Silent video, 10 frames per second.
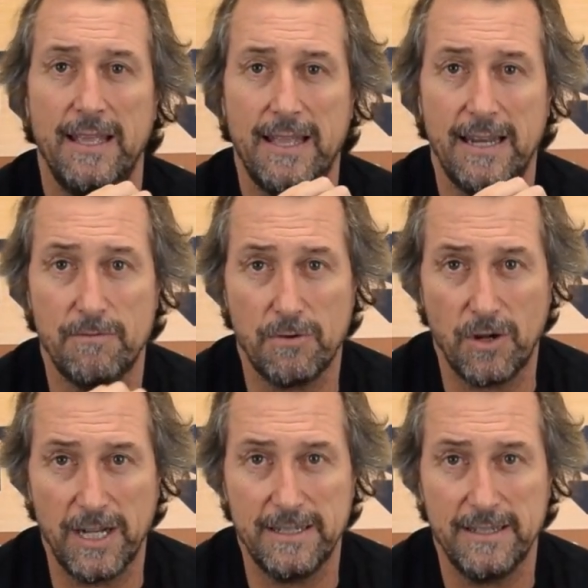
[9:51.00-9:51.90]
get it
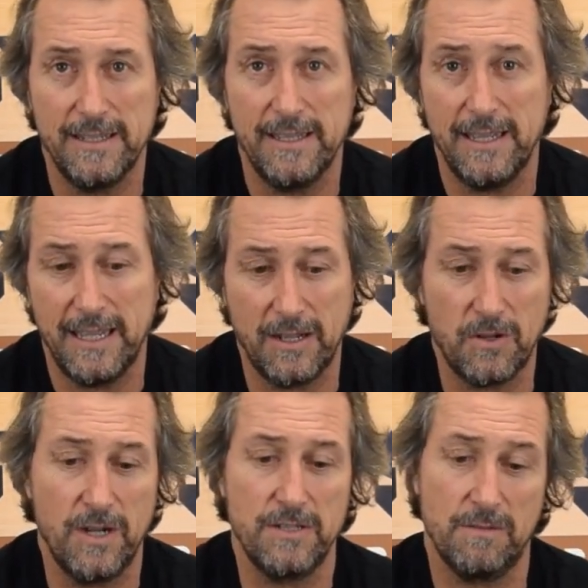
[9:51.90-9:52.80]
right, and
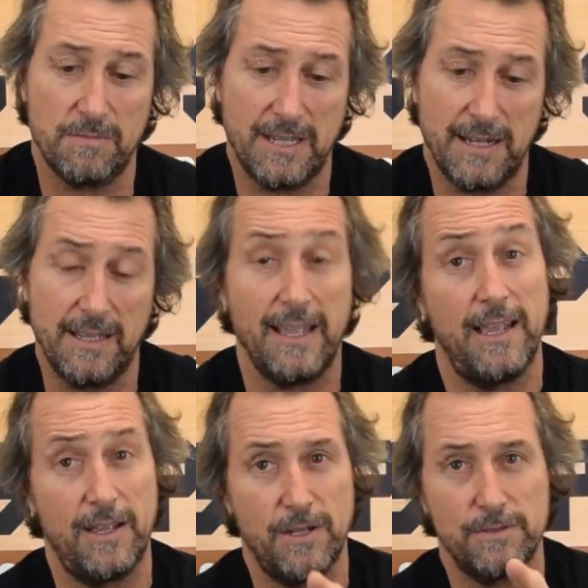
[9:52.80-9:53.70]
guys, I'm telling you,
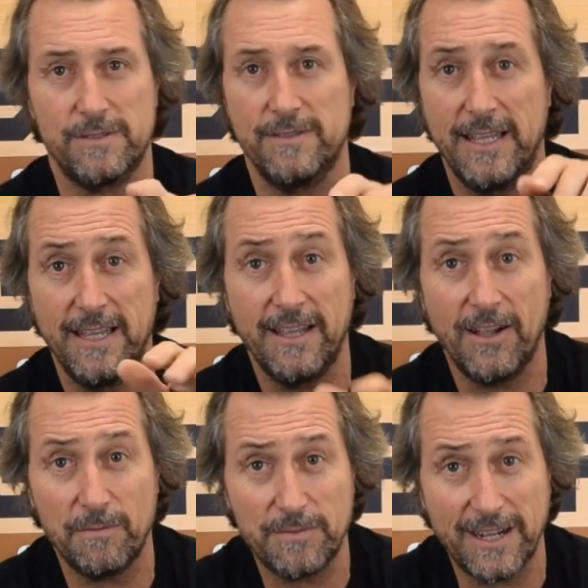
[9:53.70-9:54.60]
and girls,
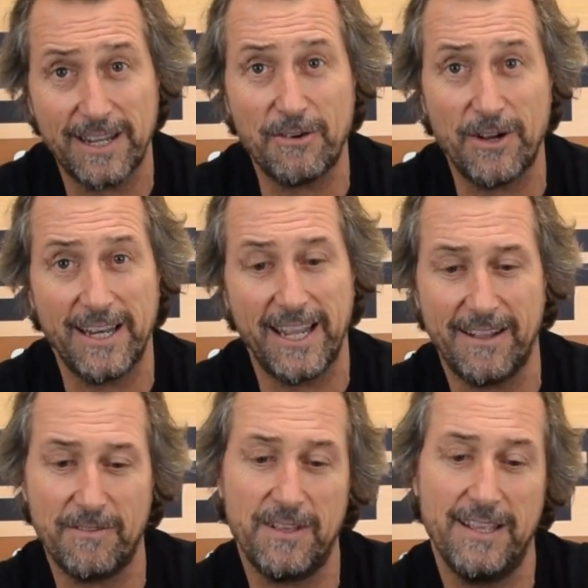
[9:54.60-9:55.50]
I'm telling you right
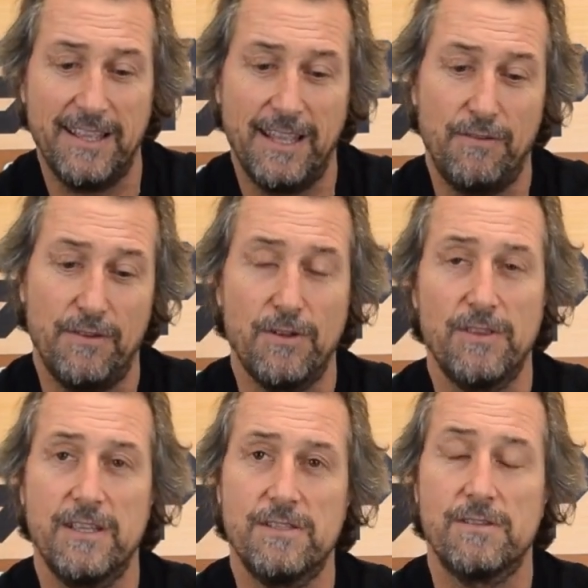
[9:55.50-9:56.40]
now, if you
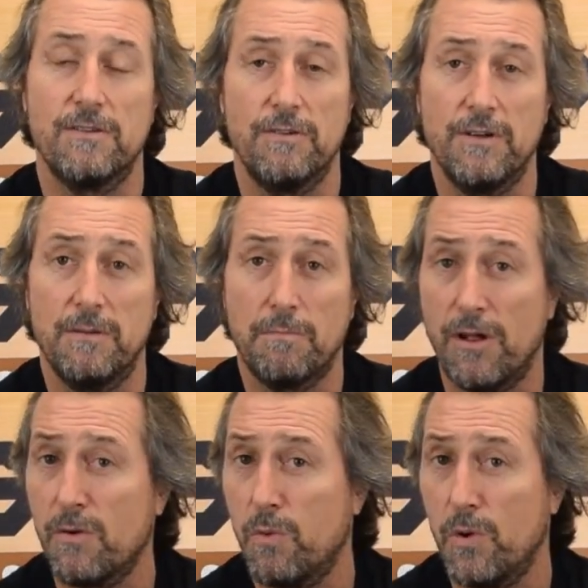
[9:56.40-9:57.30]
do this,
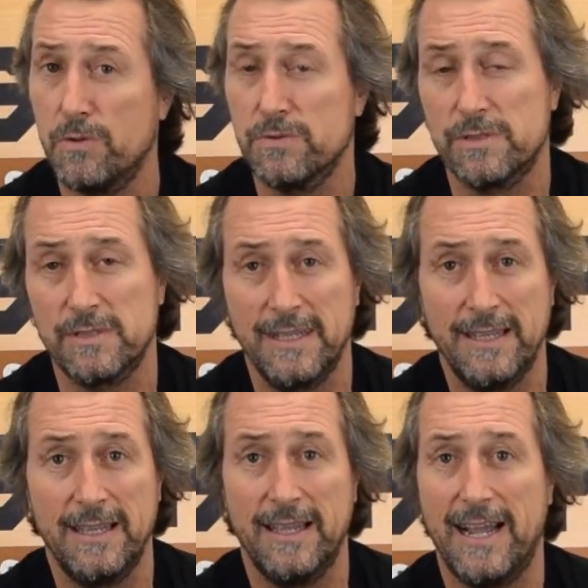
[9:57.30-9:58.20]
block walls,
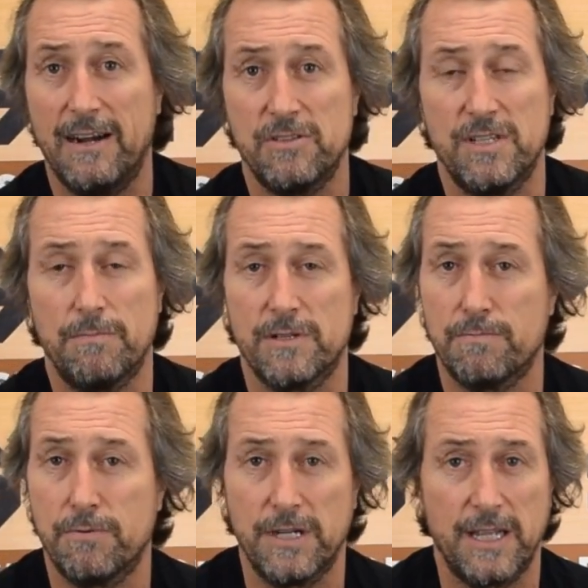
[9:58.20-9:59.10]
are as simple as
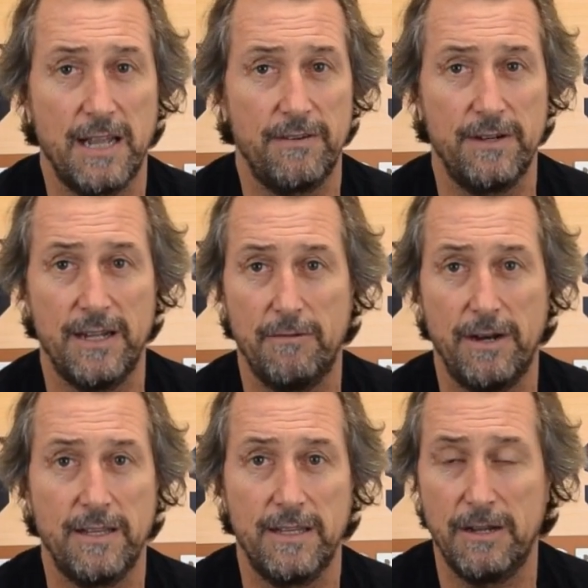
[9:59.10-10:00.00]
putting over a
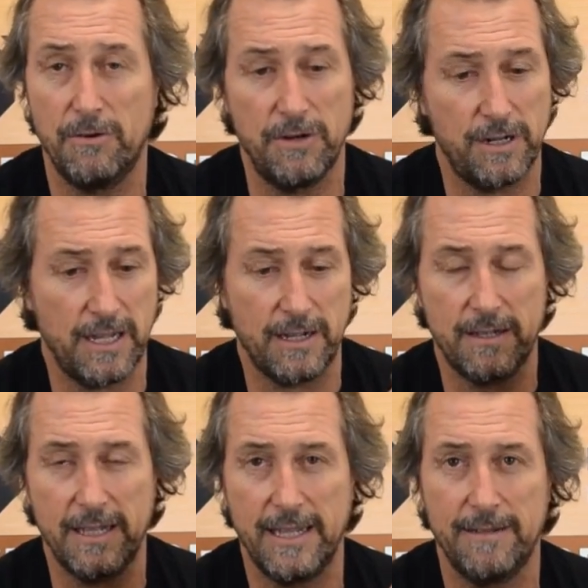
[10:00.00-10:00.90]
rendered or
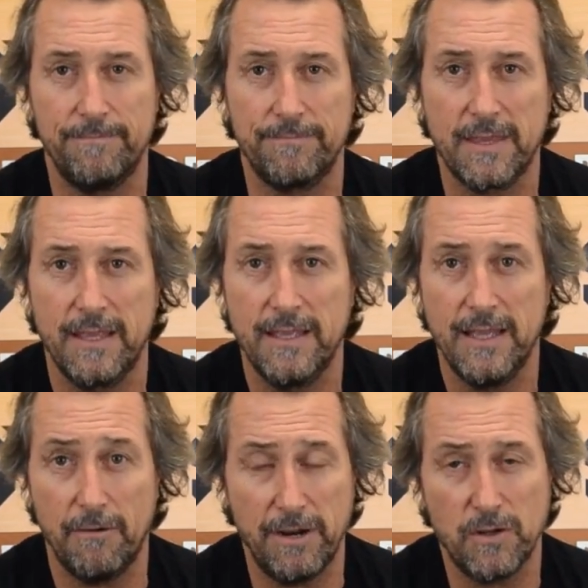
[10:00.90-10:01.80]

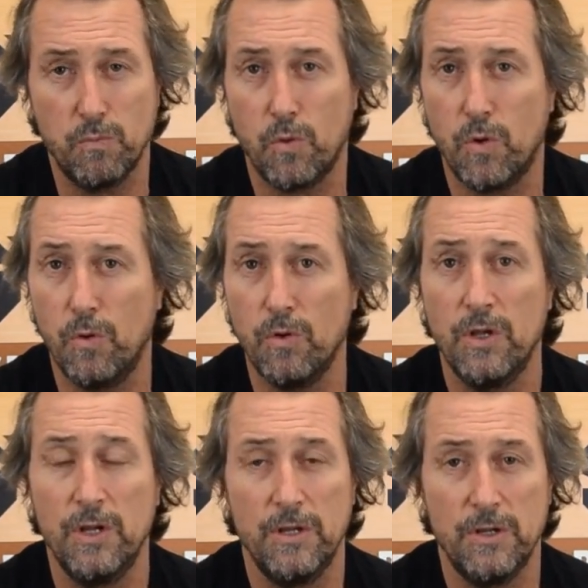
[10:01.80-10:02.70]
a rendered
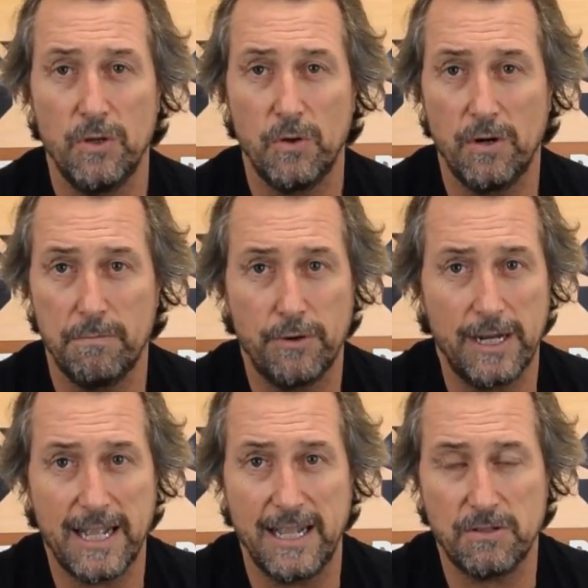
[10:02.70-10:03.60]
wall or a
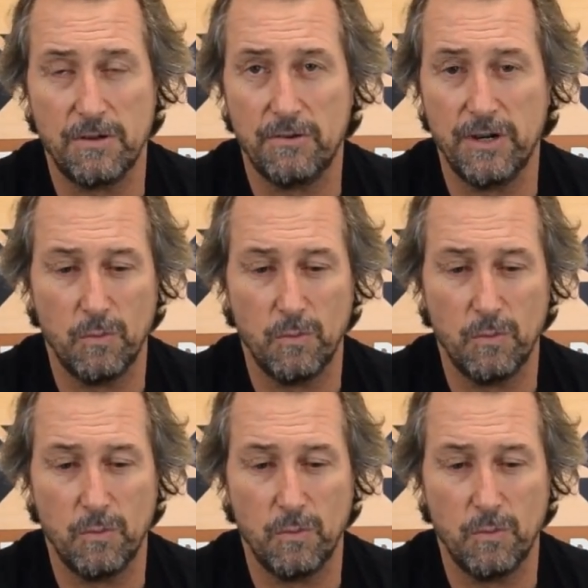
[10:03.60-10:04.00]
precast concrete